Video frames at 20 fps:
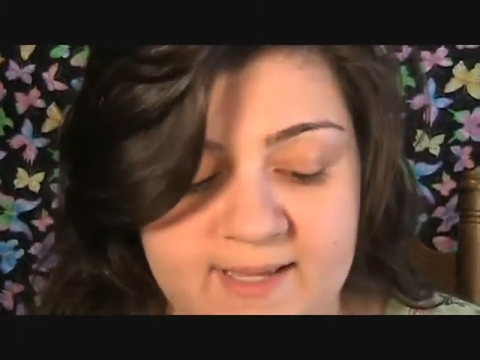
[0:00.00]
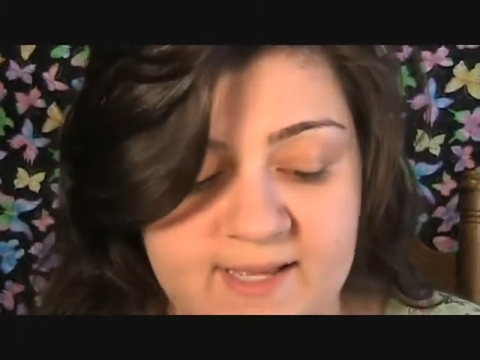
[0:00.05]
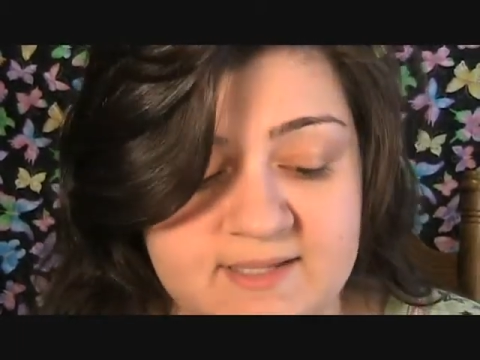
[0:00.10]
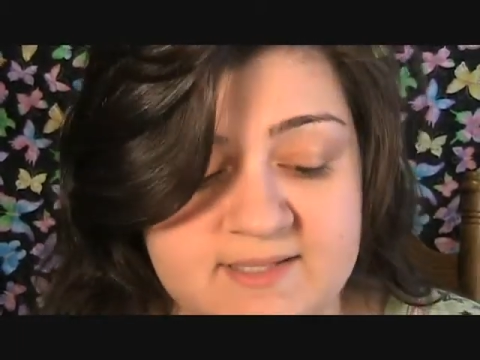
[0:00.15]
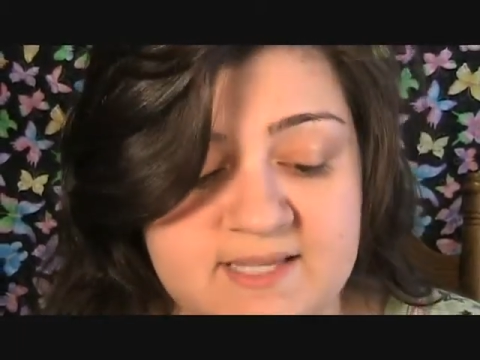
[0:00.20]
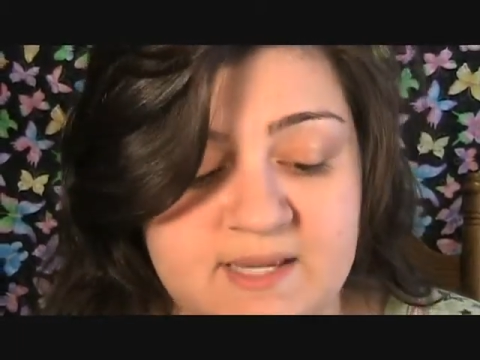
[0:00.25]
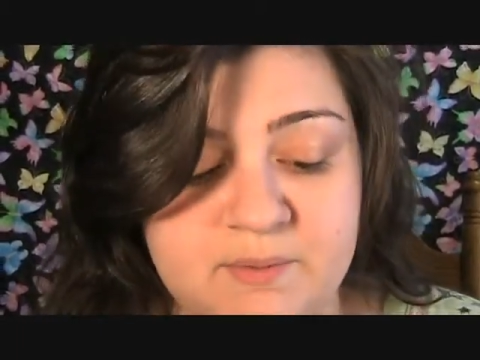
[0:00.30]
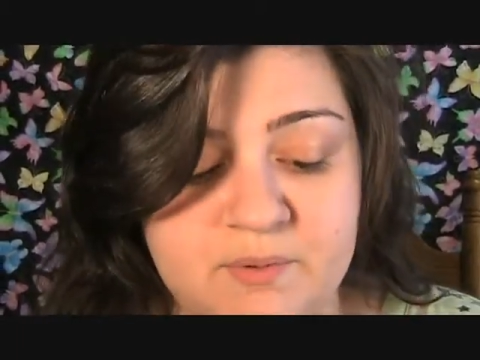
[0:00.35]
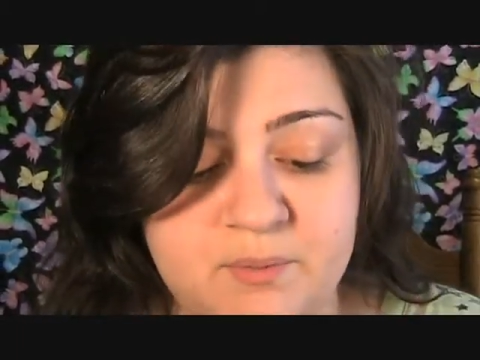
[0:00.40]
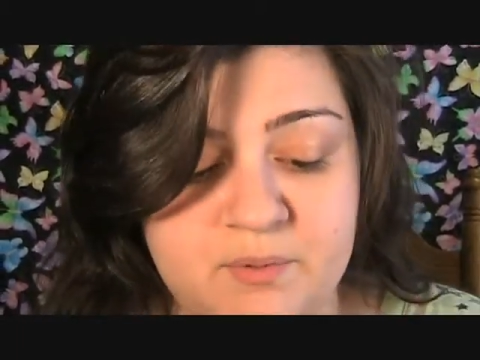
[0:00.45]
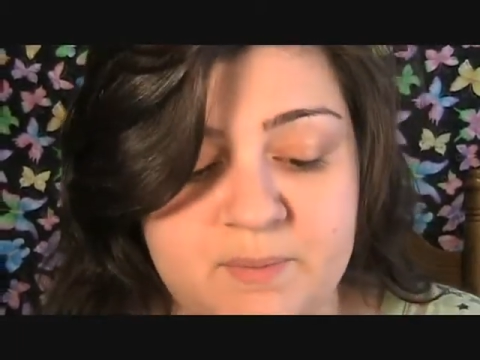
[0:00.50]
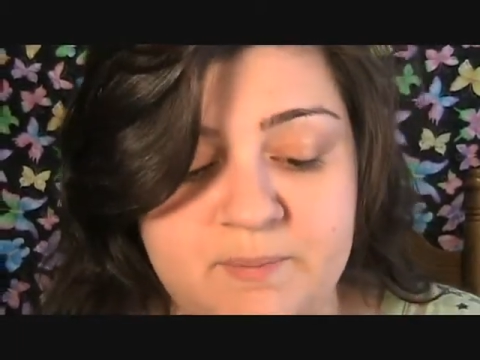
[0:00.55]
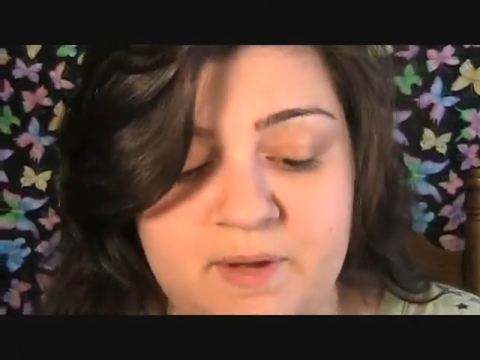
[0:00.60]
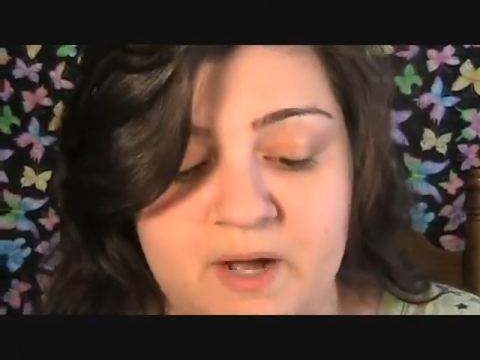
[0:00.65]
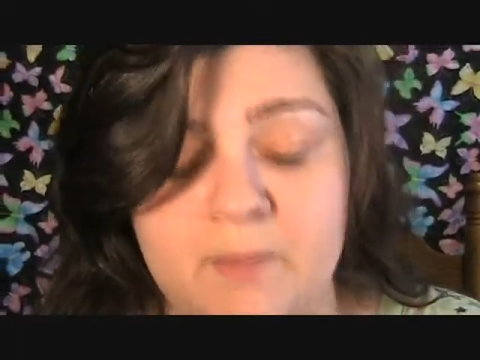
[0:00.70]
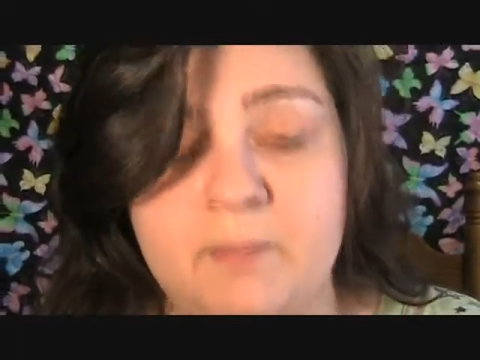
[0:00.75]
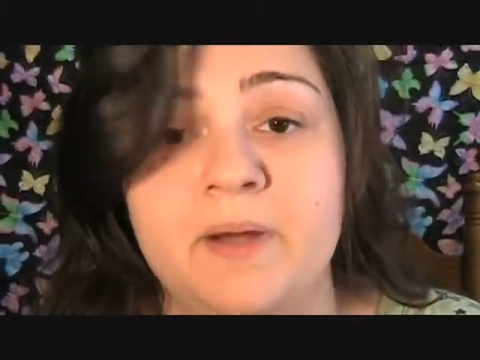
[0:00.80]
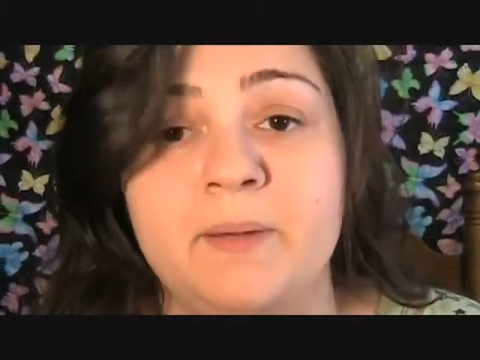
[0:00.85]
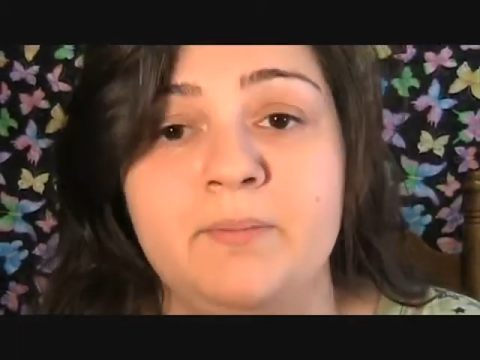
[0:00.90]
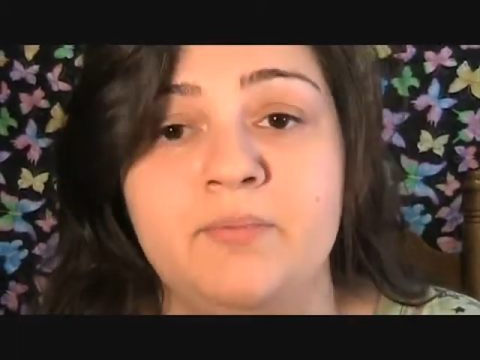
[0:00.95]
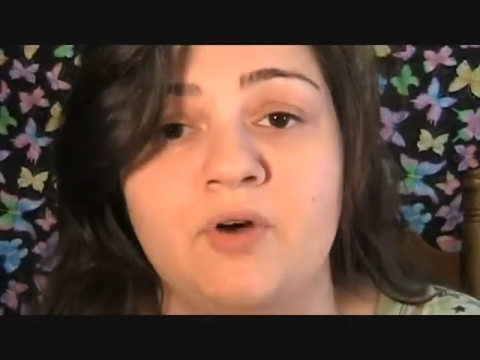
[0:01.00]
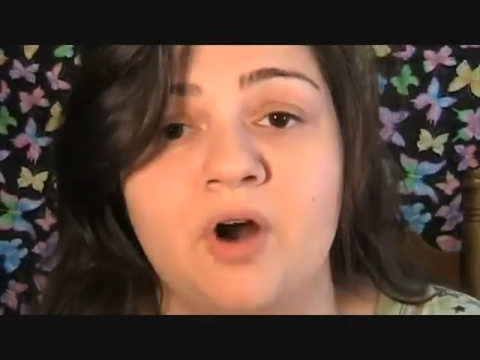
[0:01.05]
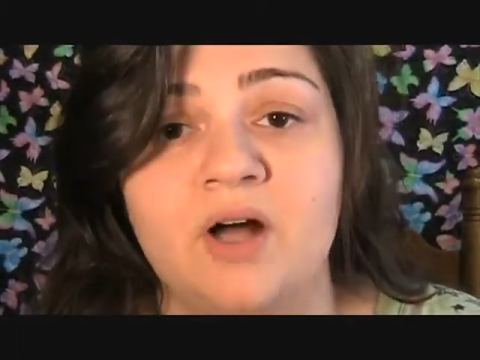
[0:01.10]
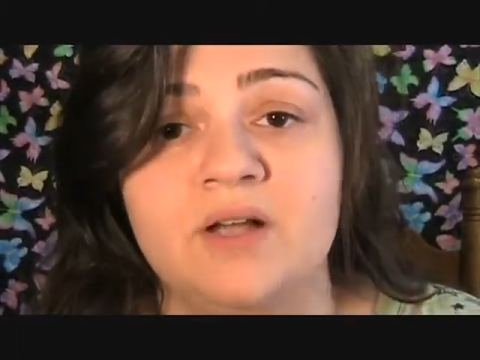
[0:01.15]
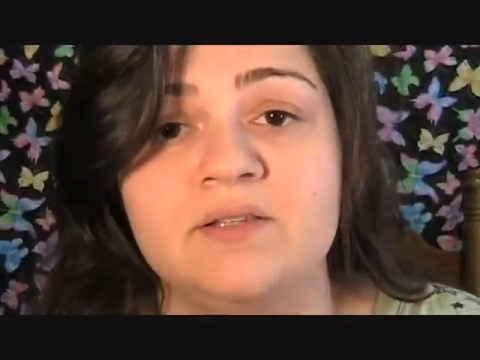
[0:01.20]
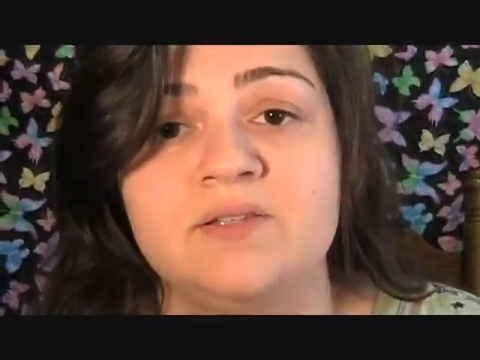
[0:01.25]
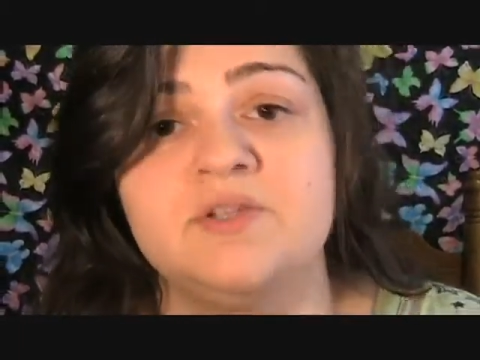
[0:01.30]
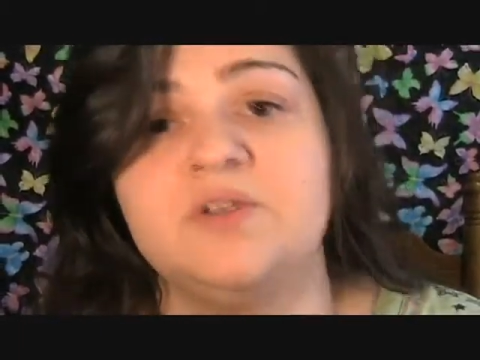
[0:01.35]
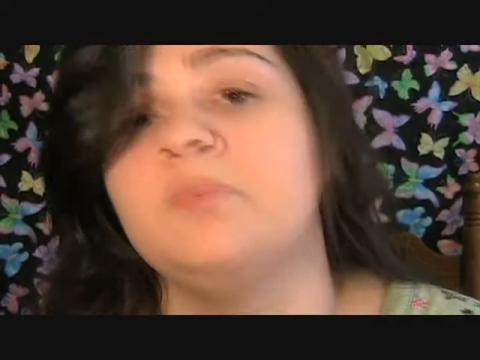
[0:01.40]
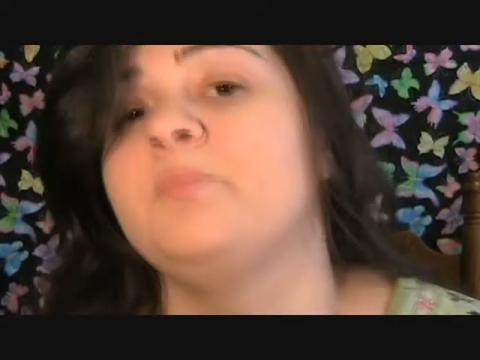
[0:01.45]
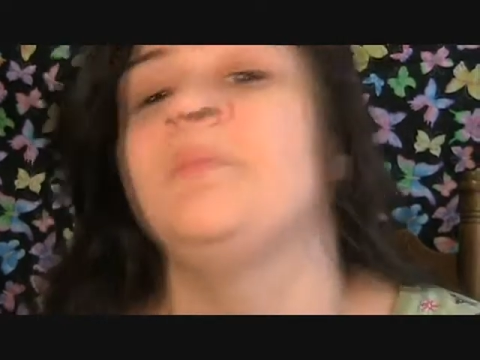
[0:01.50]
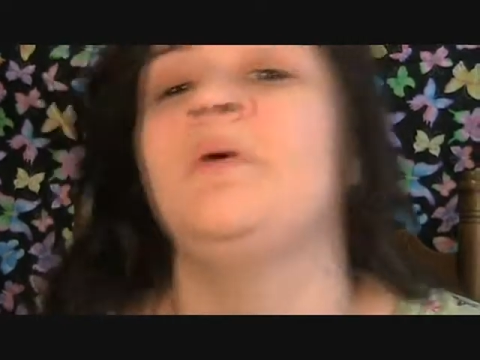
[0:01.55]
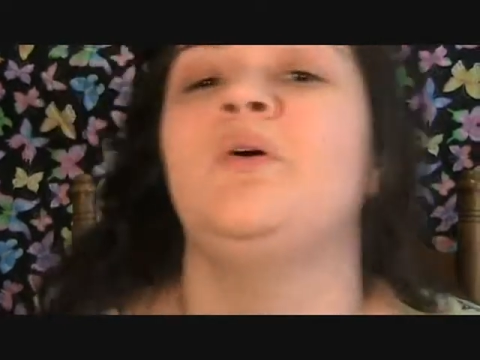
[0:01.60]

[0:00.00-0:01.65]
guess I would whip out my bronzer,